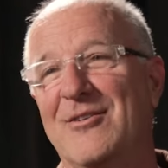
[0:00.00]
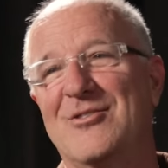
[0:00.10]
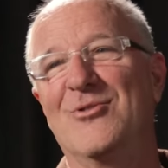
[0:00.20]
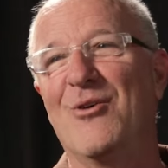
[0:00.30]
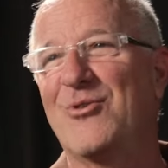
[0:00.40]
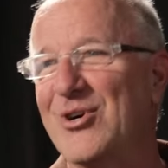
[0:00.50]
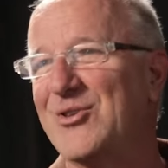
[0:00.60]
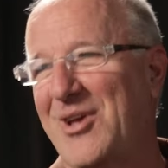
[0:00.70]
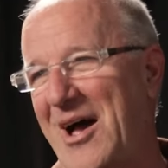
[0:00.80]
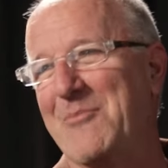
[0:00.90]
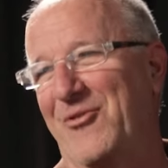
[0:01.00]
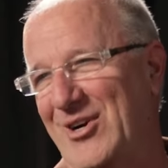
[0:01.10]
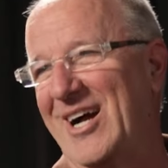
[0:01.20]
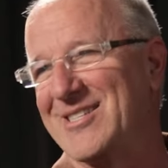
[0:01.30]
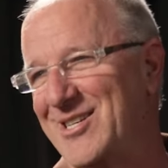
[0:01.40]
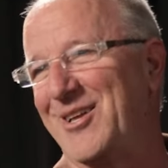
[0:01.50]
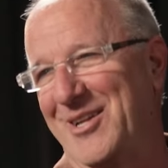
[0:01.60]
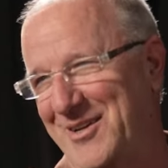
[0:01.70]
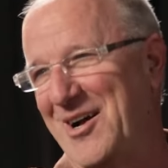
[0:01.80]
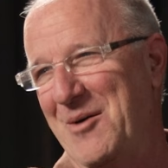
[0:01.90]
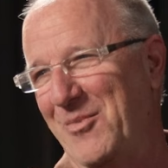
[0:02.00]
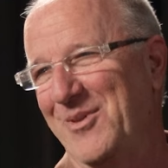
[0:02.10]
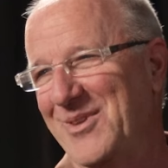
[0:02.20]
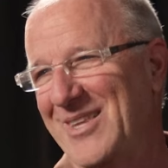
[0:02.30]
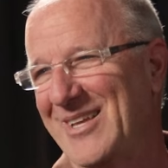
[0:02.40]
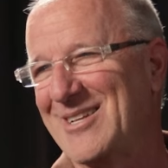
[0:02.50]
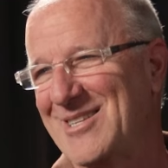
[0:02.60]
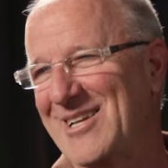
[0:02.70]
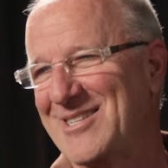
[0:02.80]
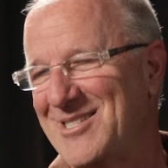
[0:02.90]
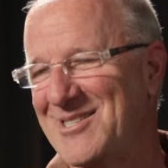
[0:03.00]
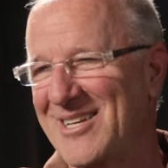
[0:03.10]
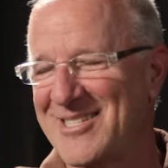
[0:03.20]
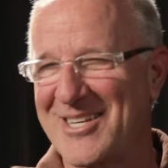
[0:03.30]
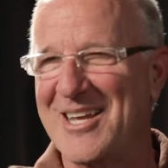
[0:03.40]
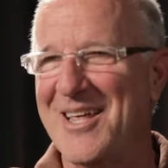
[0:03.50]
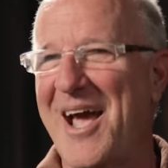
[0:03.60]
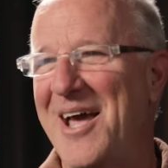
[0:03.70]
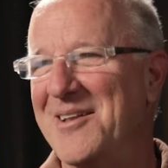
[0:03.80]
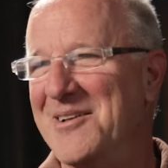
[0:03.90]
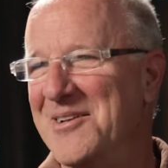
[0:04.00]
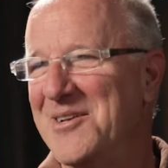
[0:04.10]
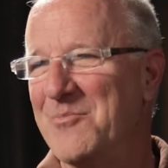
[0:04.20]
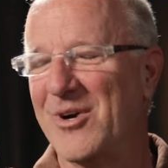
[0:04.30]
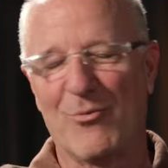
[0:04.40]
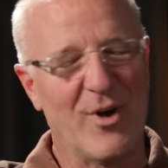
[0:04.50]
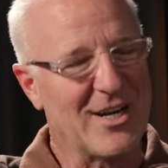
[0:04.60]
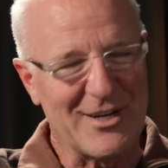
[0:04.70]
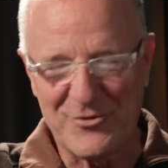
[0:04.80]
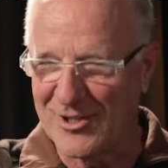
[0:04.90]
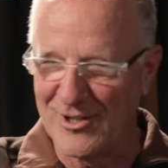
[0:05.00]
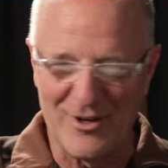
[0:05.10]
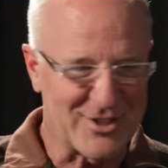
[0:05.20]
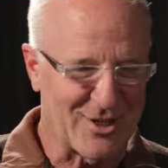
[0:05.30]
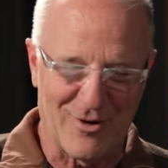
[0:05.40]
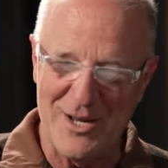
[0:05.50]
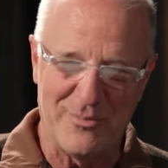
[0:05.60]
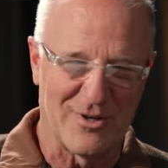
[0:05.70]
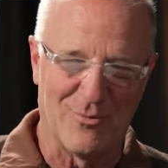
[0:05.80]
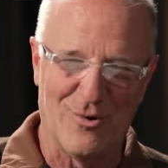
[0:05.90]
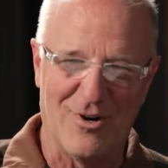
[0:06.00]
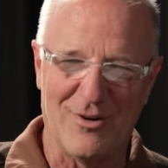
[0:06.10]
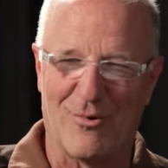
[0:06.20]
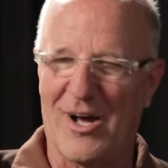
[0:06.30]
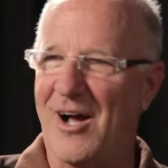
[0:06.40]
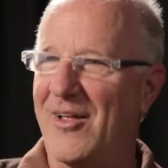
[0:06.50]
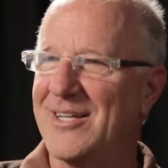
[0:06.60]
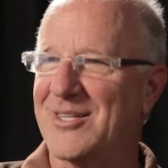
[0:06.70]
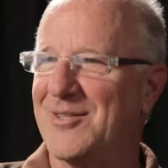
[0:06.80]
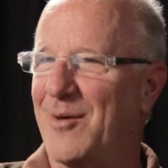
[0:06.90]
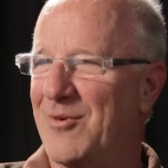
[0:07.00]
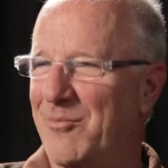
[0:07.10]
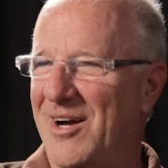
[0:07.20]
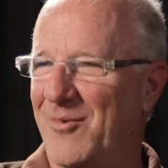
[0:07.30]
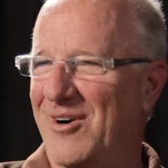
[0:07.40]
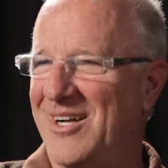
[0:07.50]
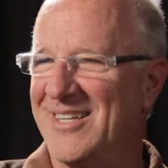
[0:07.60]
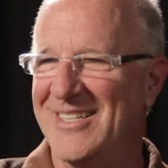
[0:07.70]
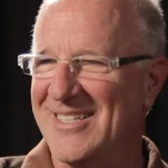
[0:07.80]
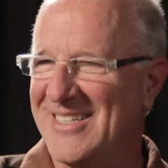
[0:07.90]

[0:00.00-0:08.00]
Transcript: there's no good time for Godzilla to come. Let's say that. But right after you lost a great big war, wow, that's a double bummer, huh?